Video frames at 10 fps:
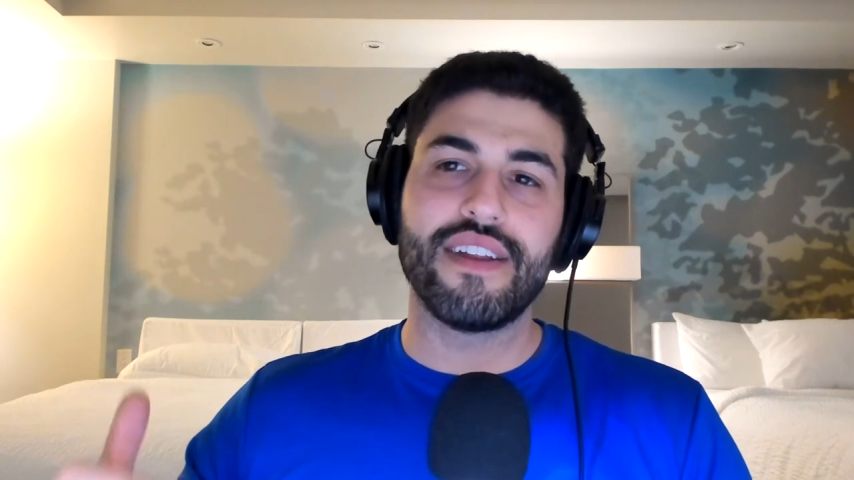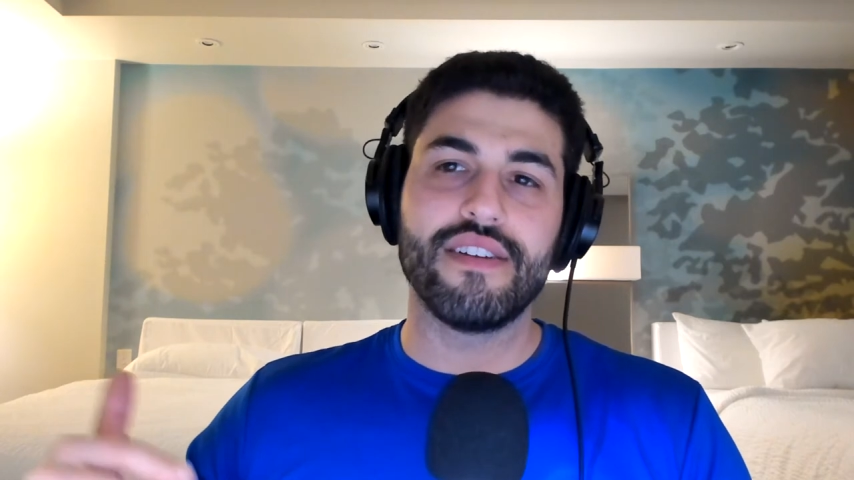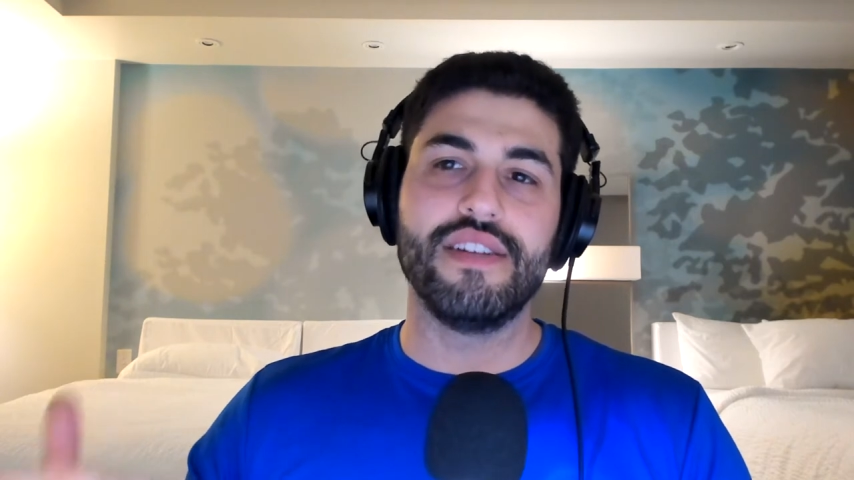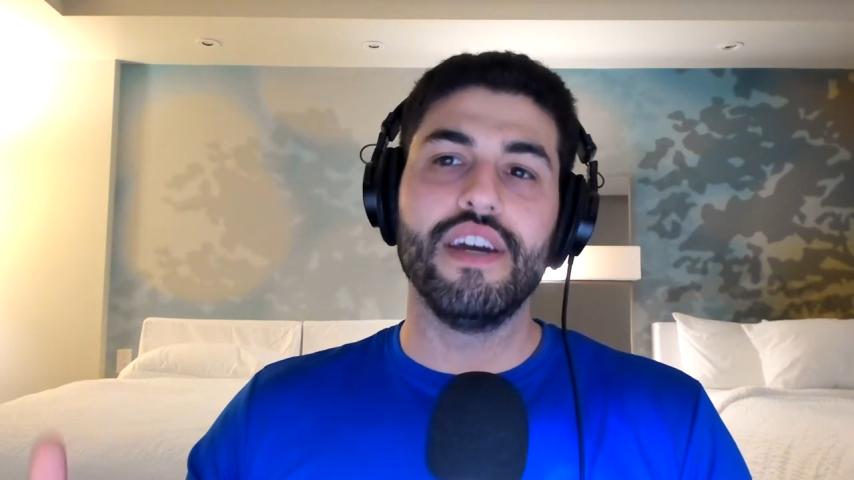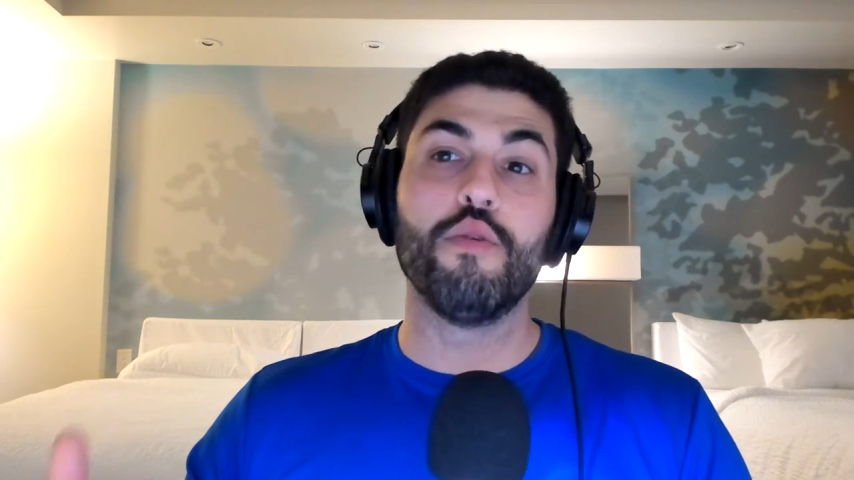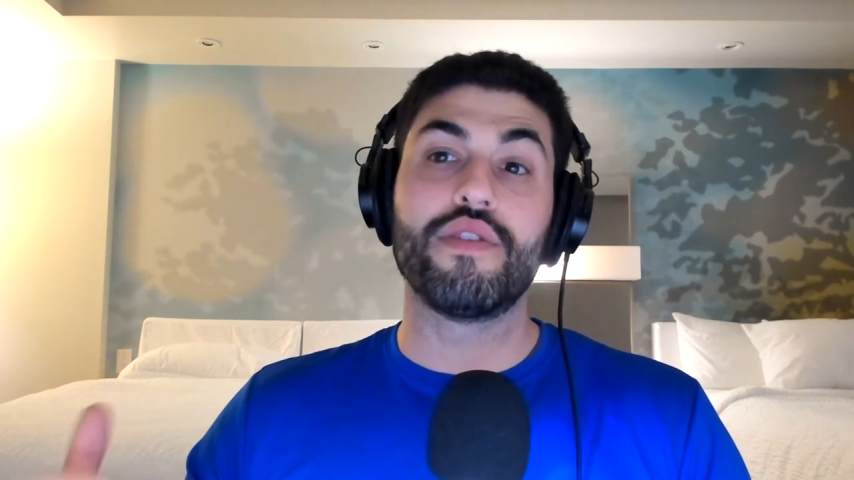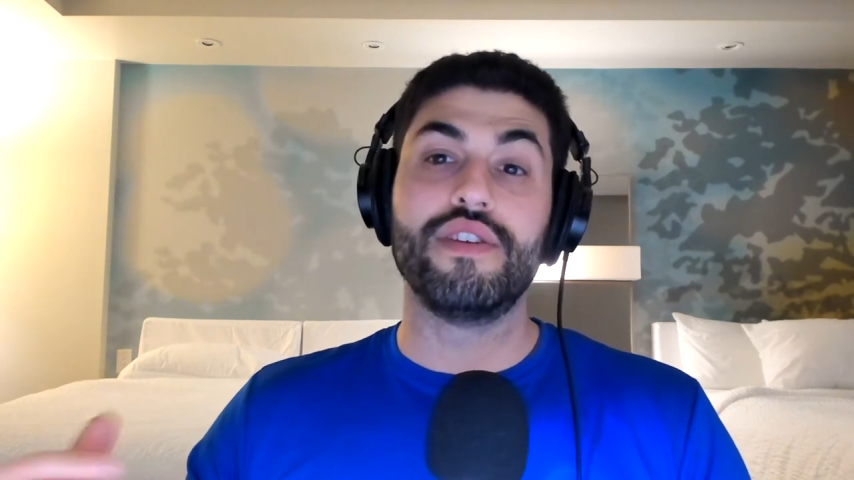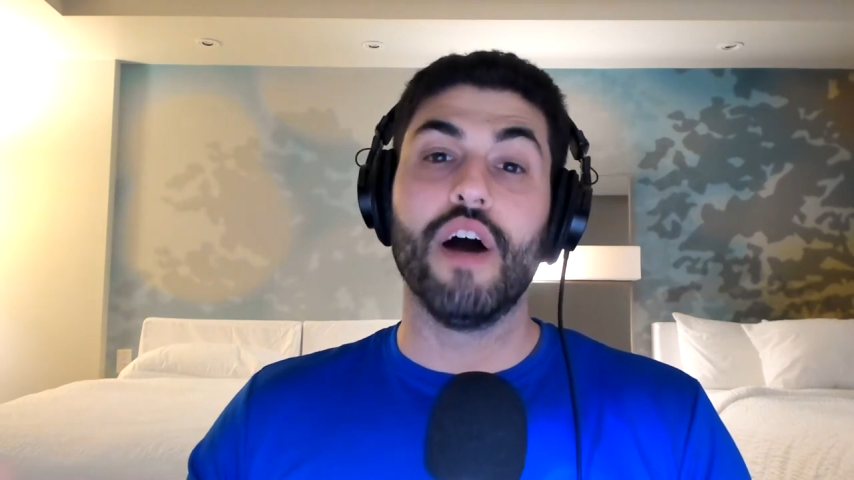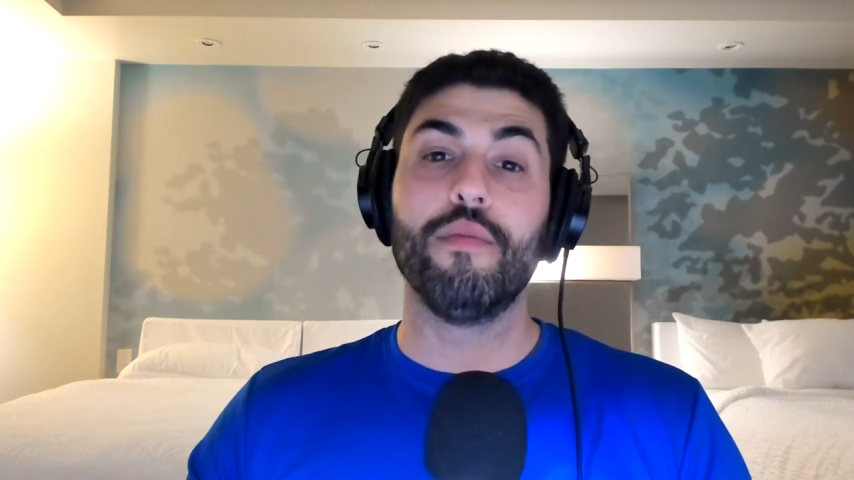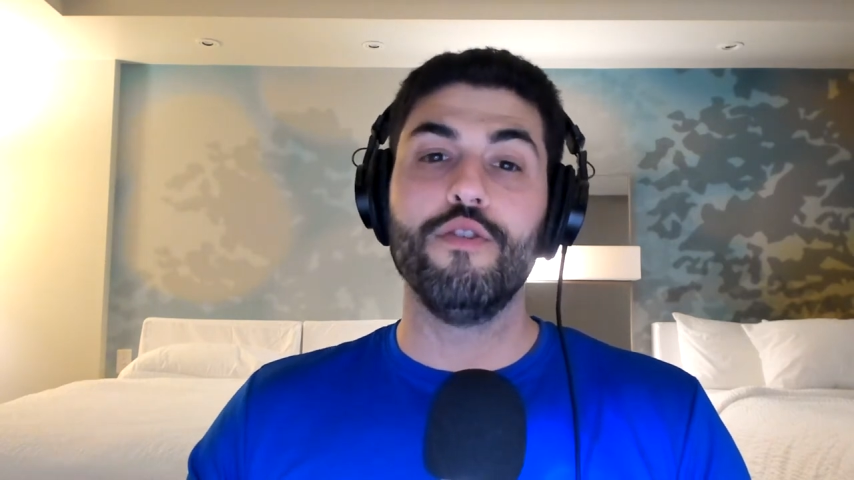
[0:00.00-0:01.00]
a deal with
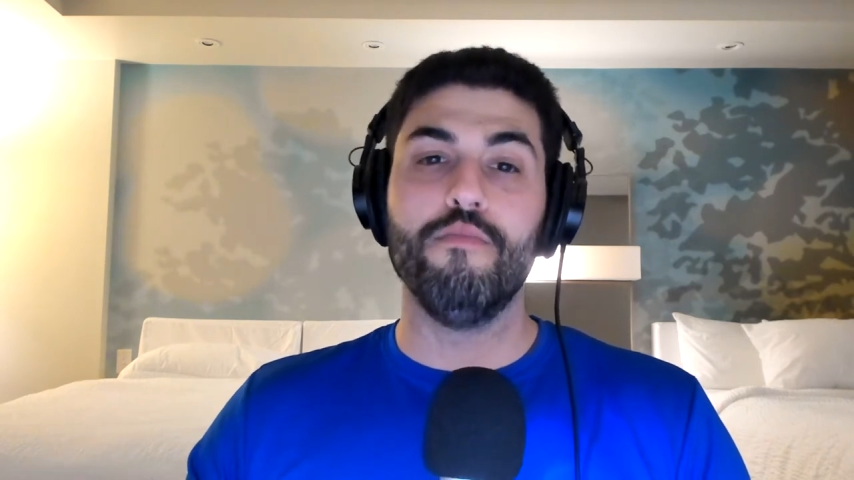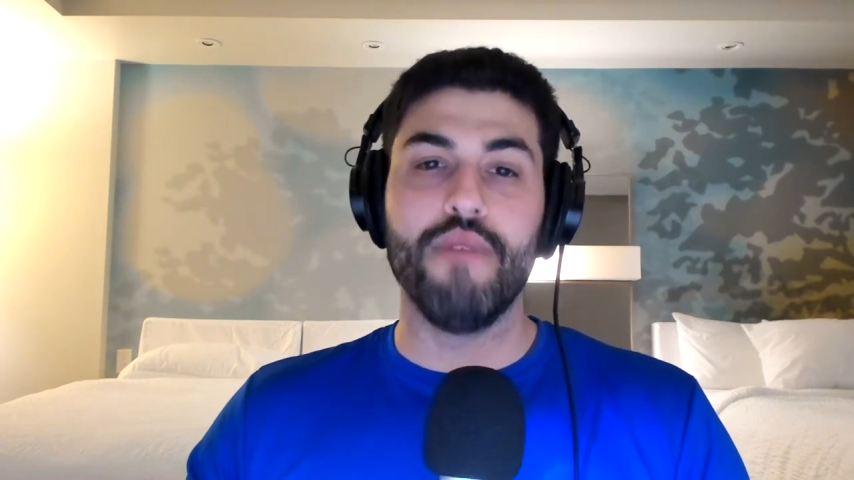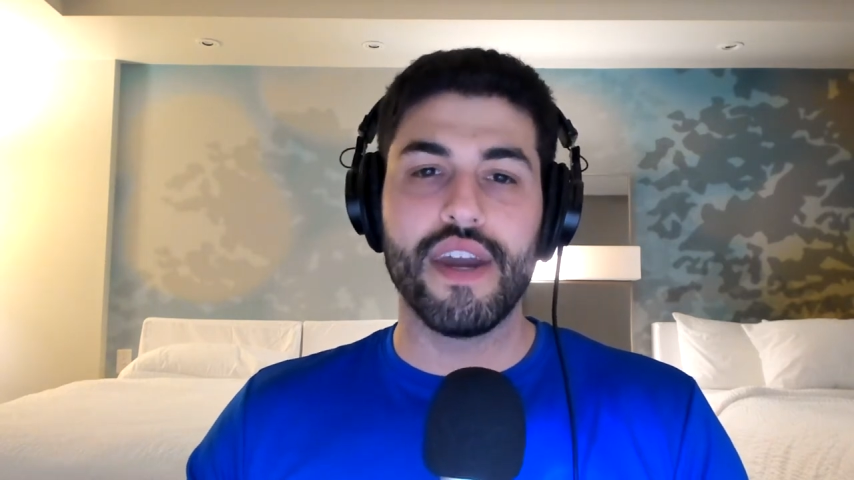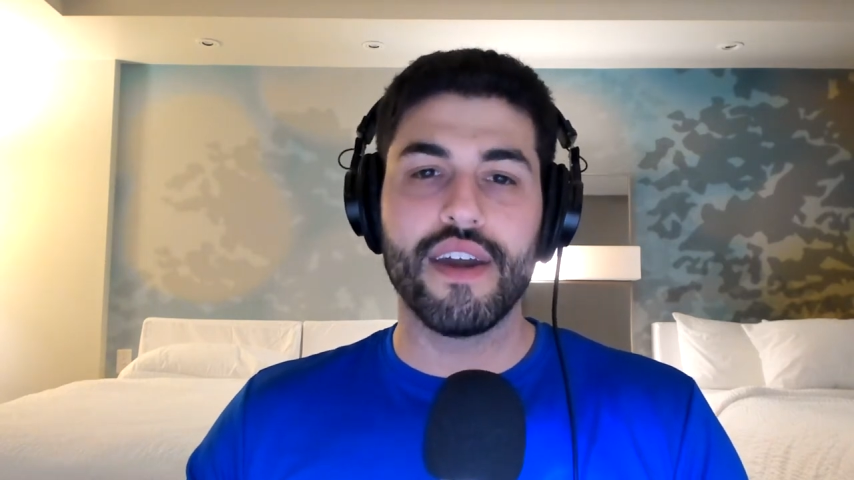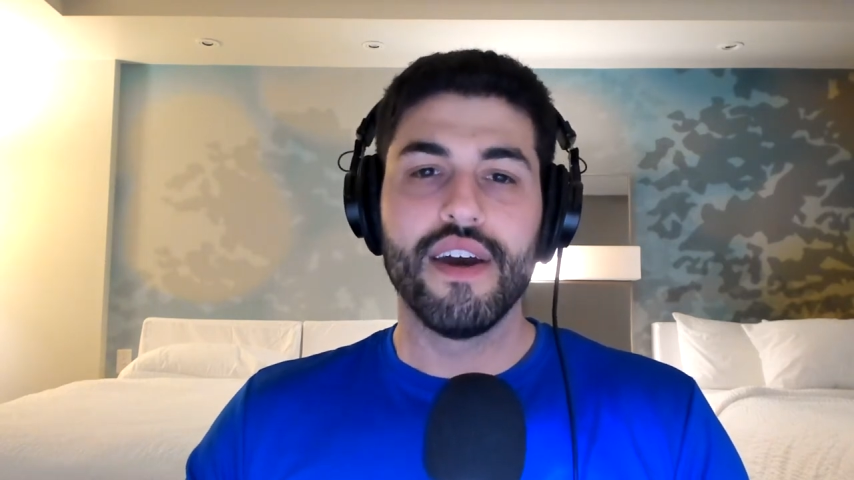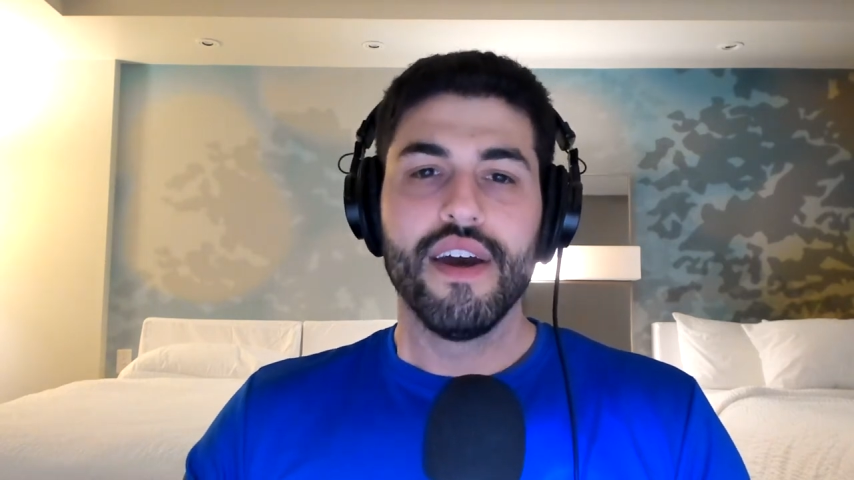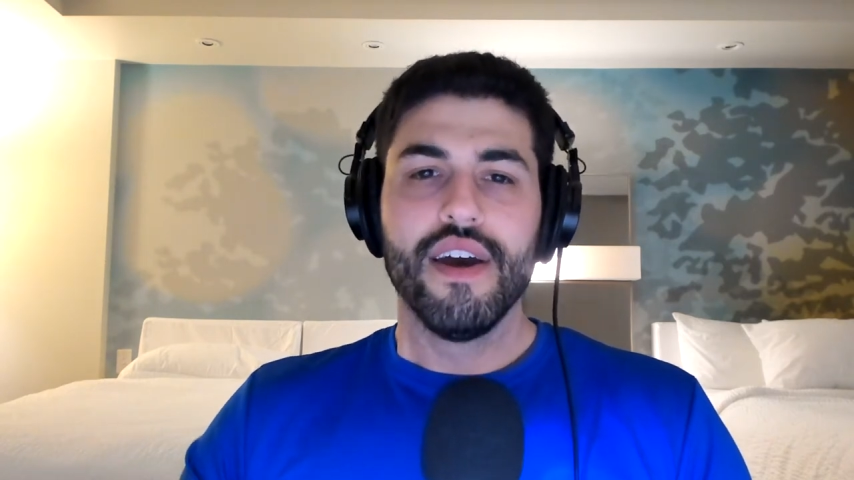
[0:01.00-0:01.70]
WB.